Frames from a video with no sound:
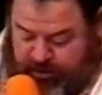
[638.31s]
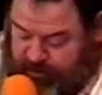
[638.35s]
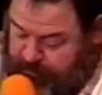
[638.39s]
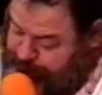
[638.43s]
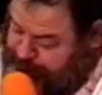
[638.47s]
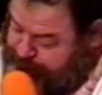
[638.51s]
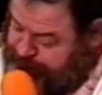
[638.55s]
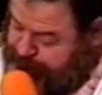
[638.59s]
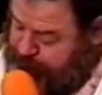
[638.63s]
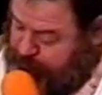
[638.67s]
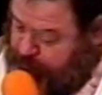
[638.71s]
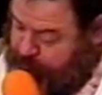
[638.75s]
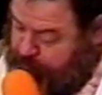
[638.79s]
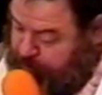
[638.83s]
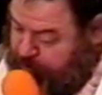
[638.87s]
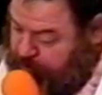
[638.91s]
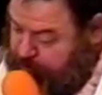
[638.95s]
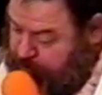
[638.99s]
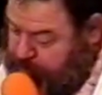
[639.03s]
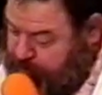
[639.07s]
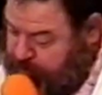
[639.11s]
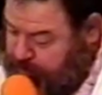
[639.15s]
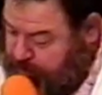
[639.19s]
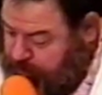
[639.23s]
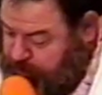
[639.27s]
did
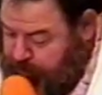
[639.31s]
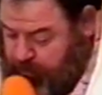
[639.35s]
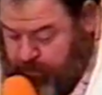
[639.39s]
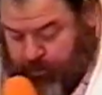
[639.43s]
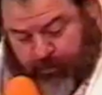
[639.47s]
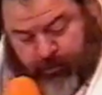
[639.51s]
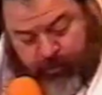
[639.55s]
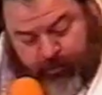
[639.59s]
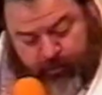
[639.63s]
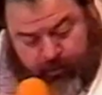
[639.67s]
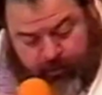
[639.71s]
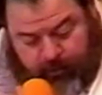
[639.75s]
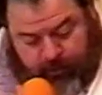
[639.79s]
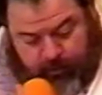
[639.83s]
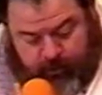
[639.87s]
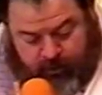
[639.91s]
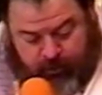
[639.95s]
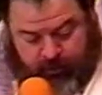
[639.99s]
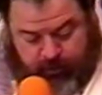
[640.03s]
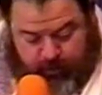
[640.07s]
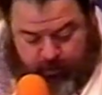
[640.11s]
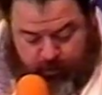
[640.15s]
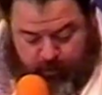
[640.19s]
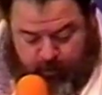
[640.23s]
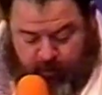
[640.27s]
four,
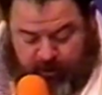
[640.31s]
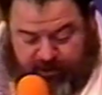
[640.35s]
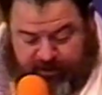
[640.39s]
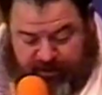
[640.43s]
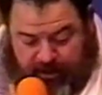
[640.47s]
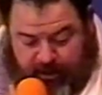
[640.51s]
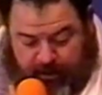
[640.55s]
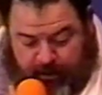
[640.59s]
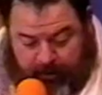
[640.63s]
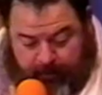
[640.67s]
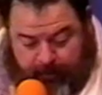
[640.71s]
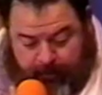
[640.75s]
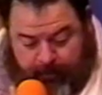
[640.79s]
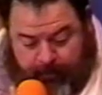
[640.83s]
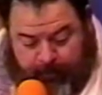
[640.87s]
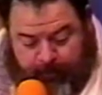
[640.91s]
what's that?